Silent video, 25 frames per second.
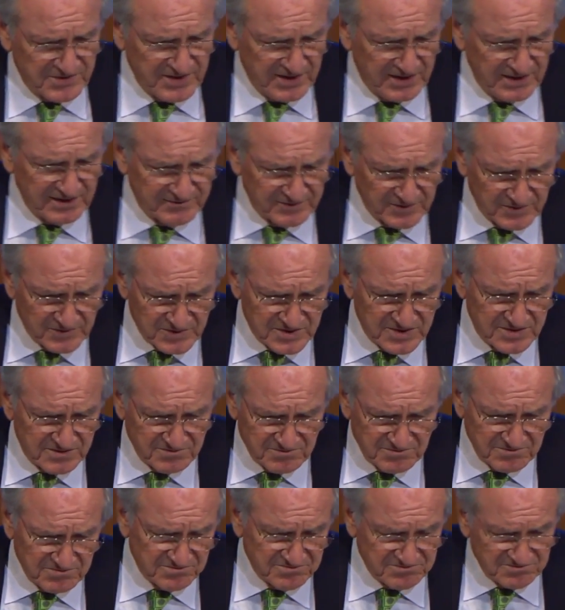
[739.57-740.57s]
Delavan was
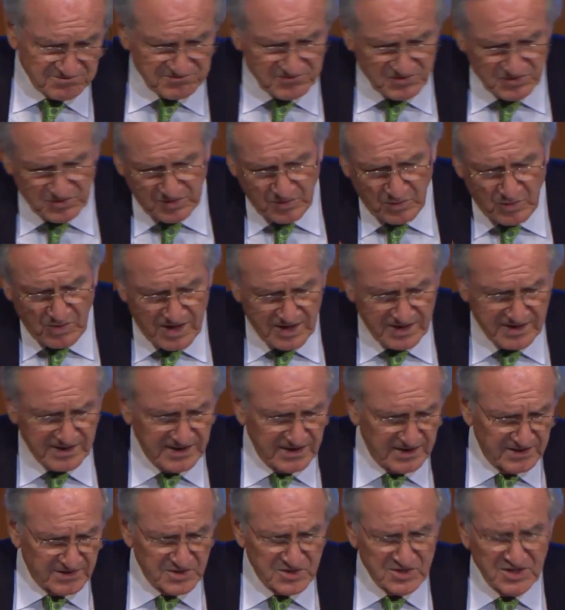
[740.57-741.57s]
sort of walking
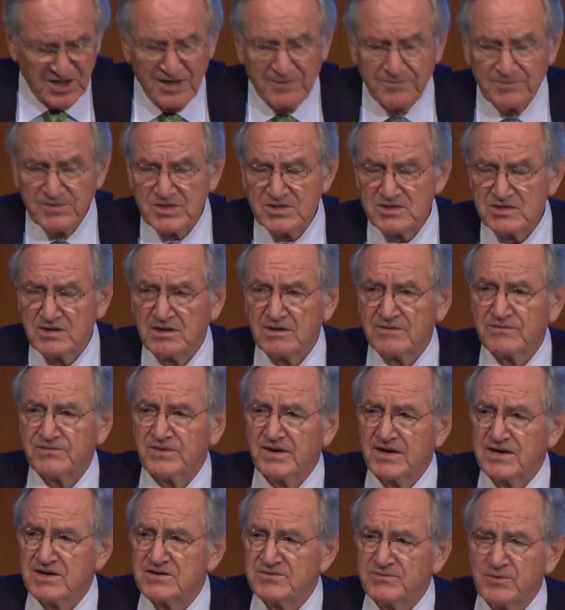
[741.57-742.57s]
down the shop and saw
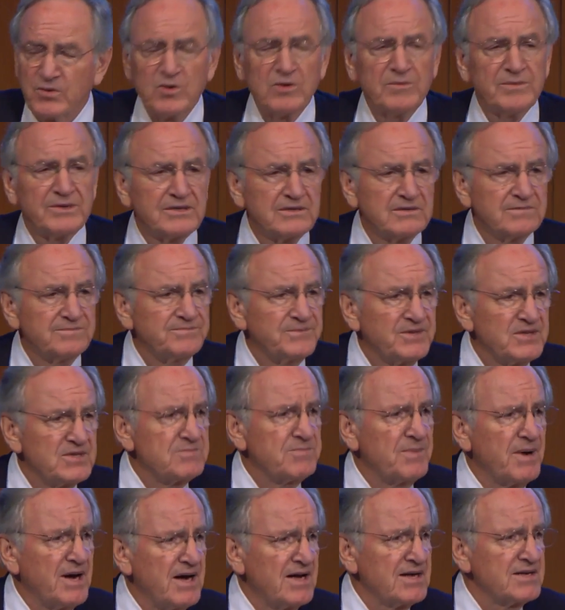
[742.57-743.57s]
Frank's foreman, his
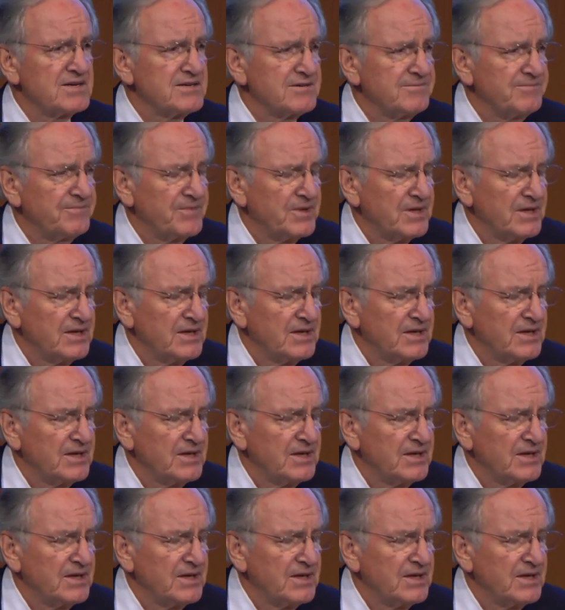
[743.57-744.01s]
boss.